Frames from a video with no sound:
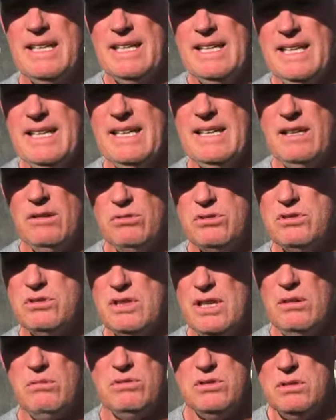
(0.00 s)
and I
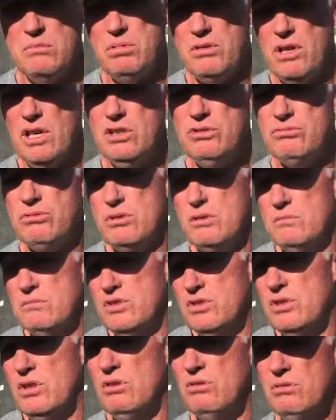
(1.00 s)
was impressed with them.
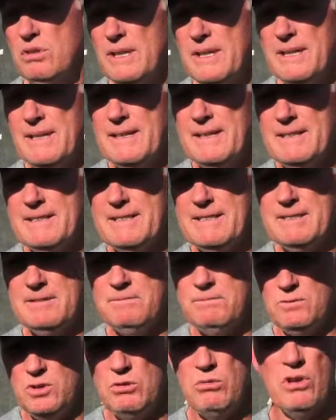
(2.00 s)
So,
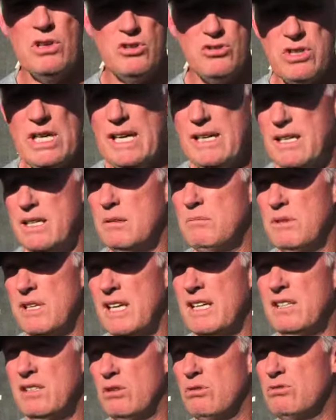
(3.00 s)
we want to try to
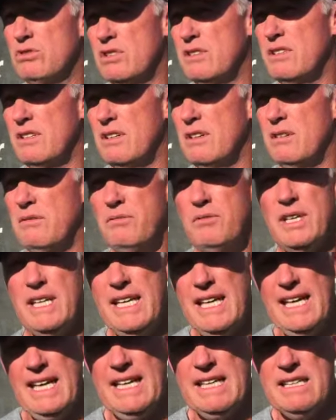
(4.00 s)
eliminate those if we
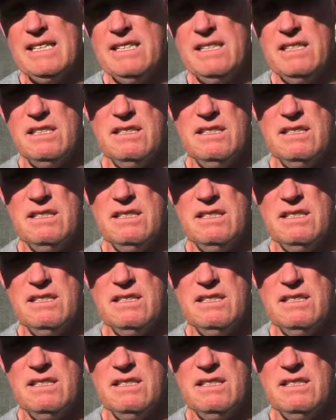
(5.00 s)
can.